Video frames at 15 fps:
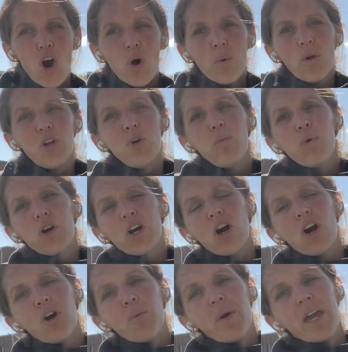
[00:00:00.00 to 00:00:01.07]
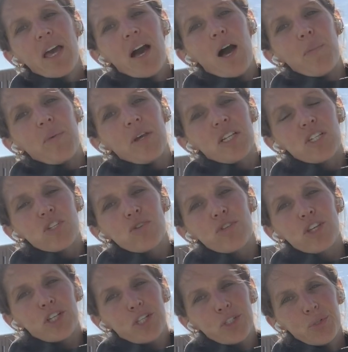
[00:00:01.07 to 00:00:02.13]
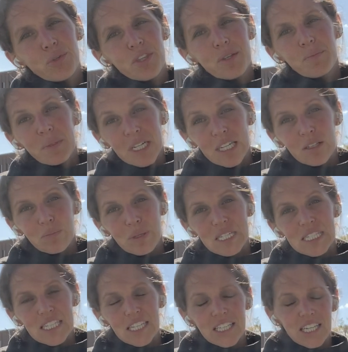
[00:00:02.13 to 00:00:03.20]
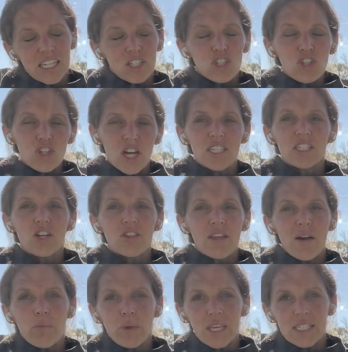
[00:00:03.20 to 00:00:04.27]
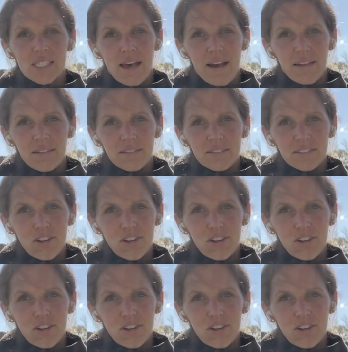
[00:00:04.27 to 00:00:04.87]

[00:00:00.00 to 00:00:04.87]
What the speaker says: We're gonna work our way up into the glute, the butt, basically just on that weak side.